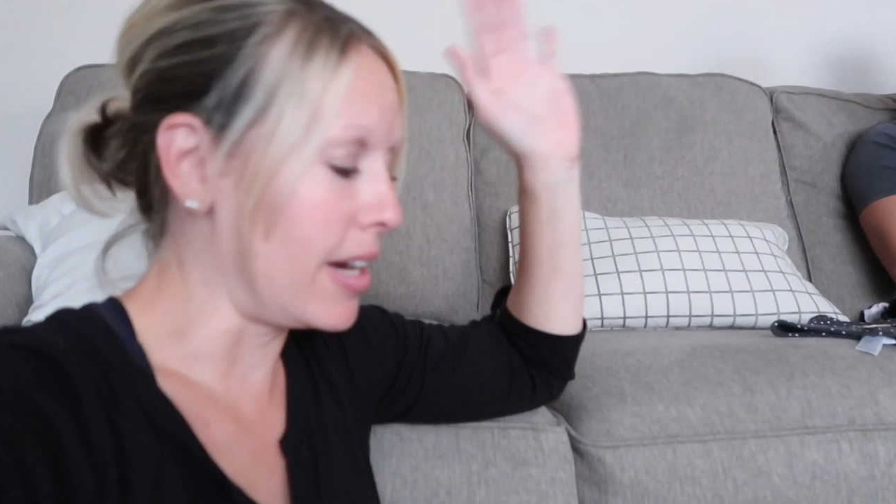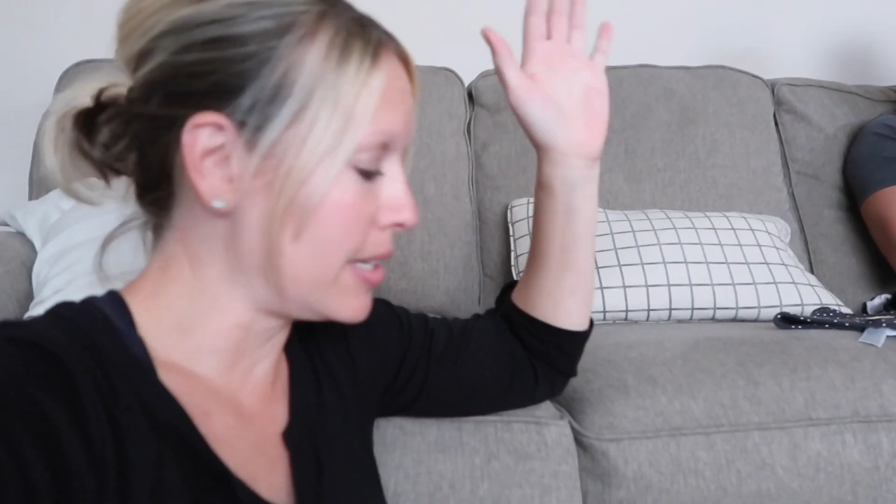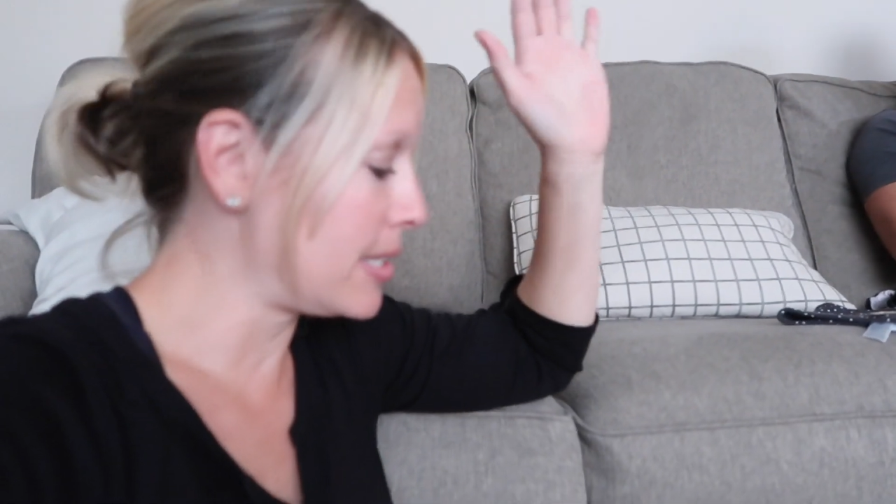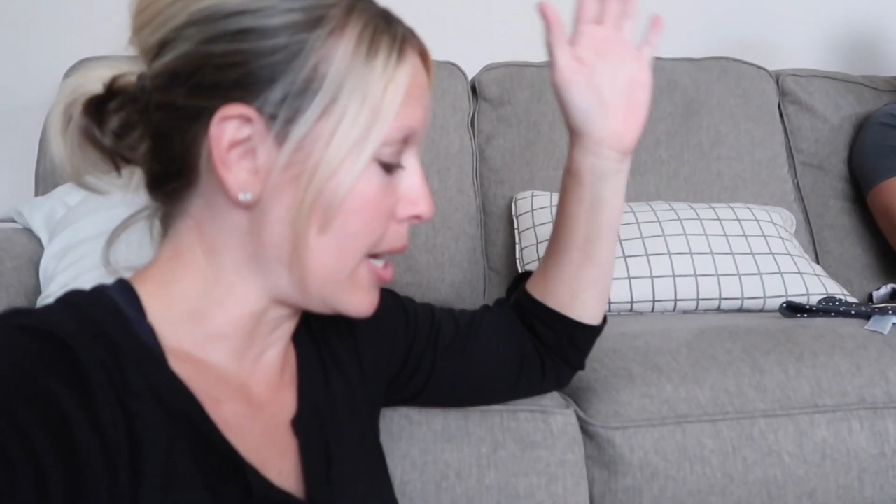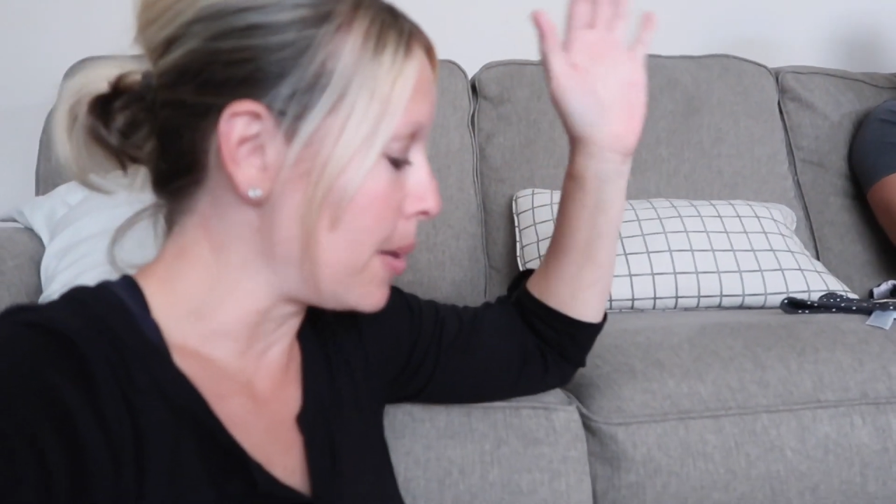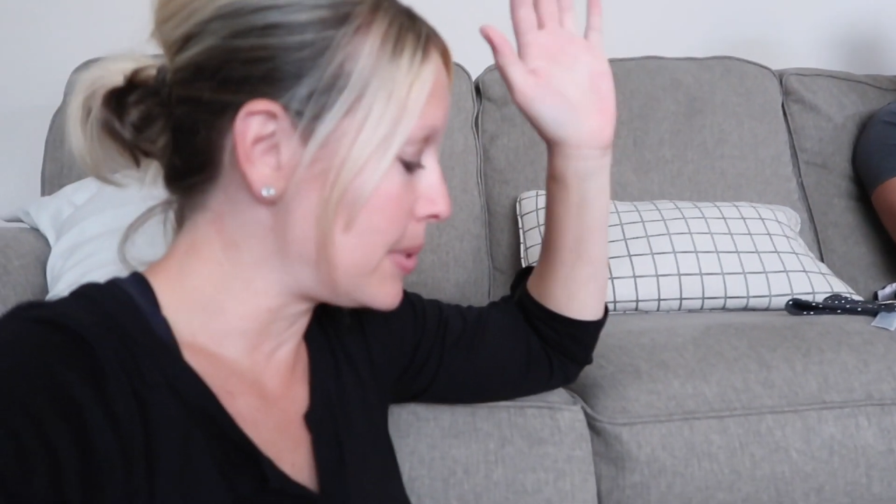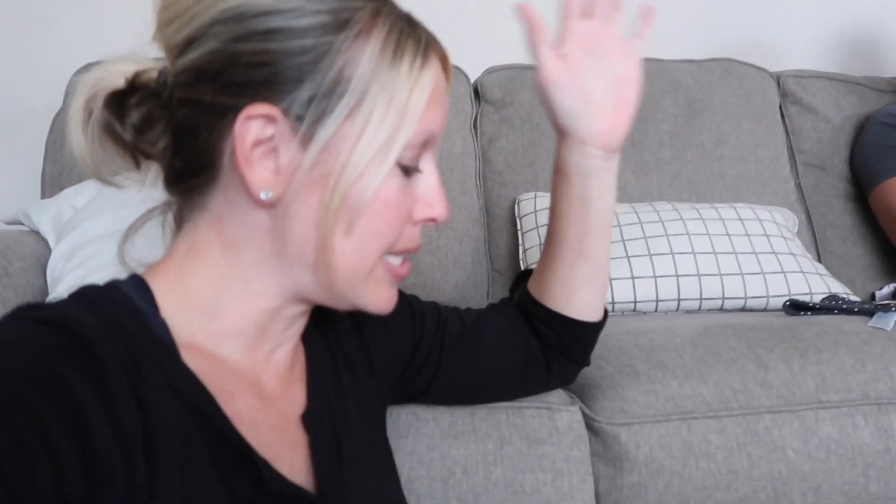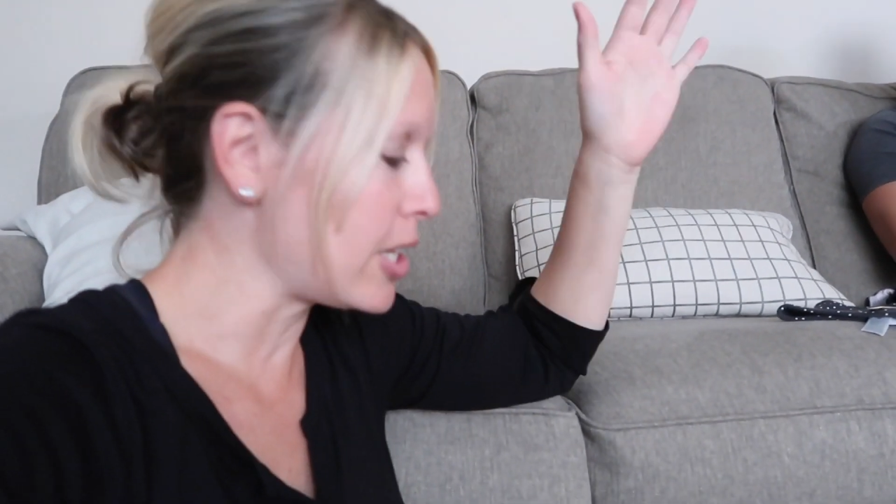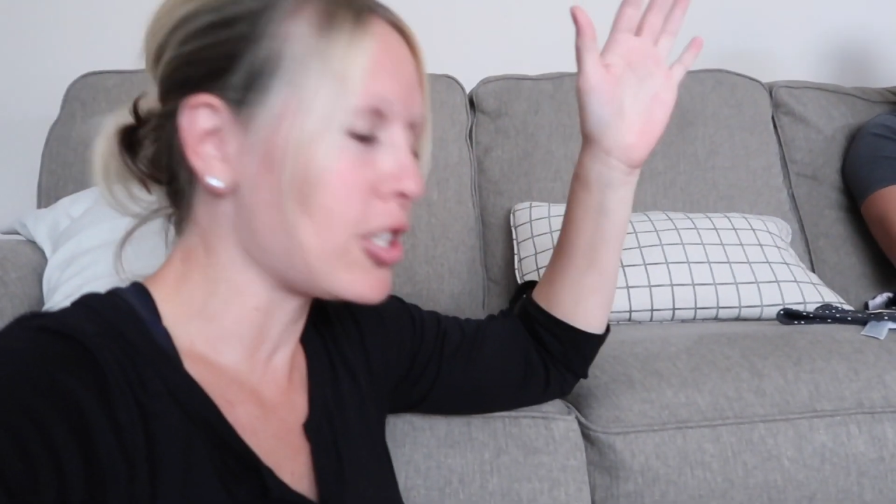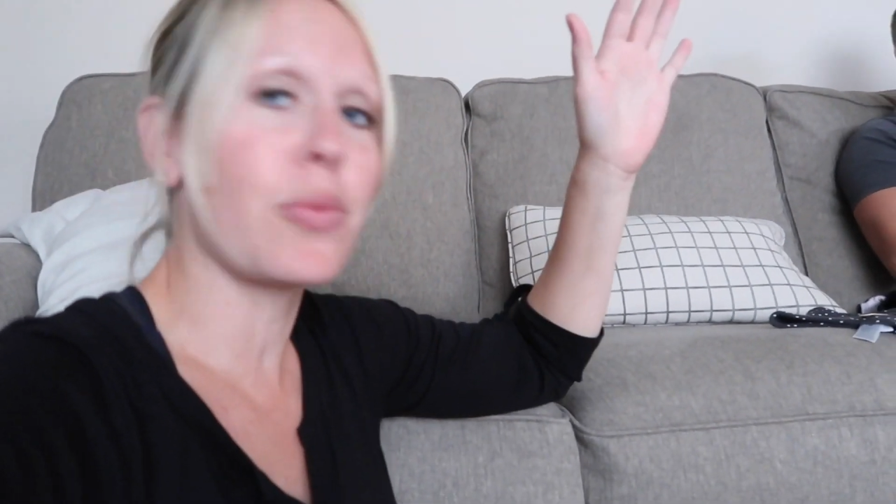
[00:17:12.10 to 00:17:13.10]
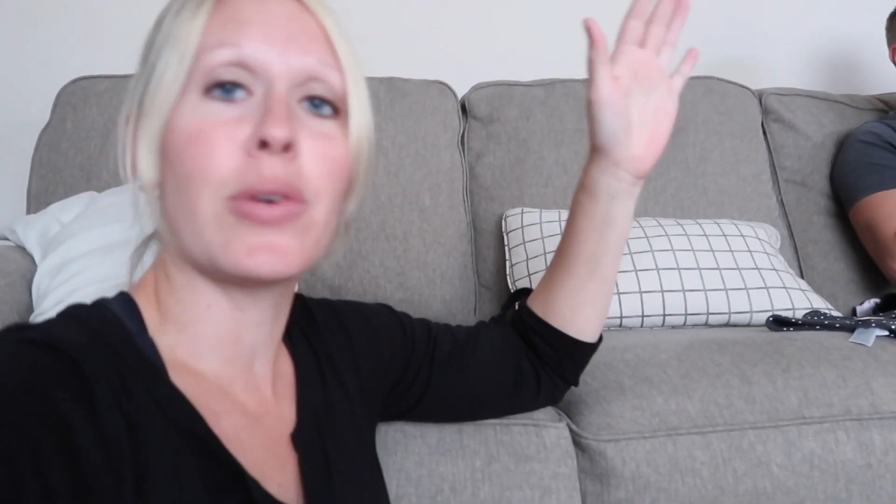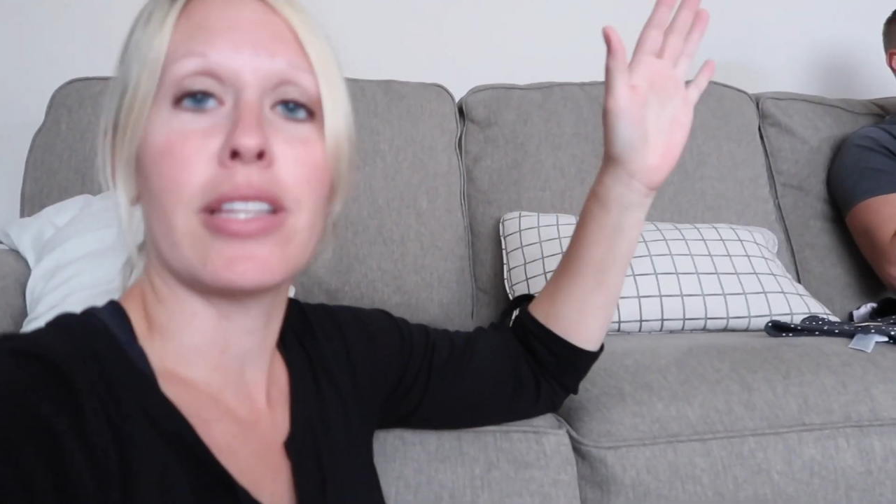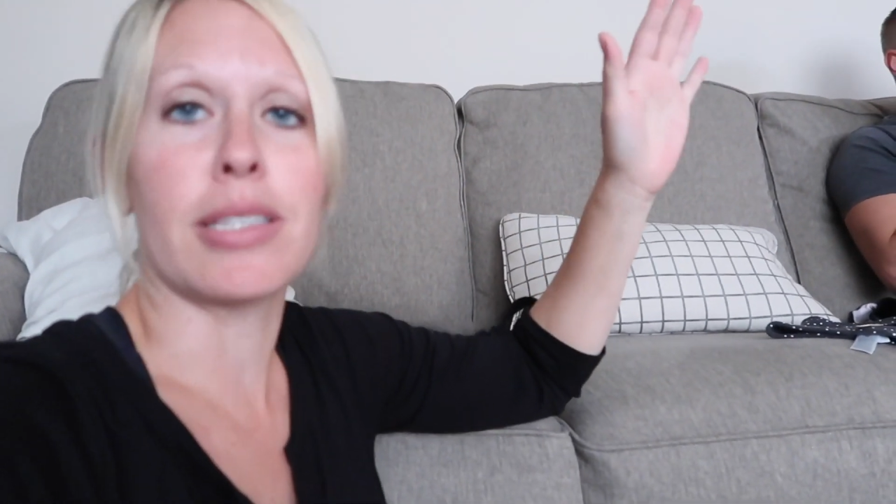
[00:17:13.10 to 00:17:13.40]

an obsession with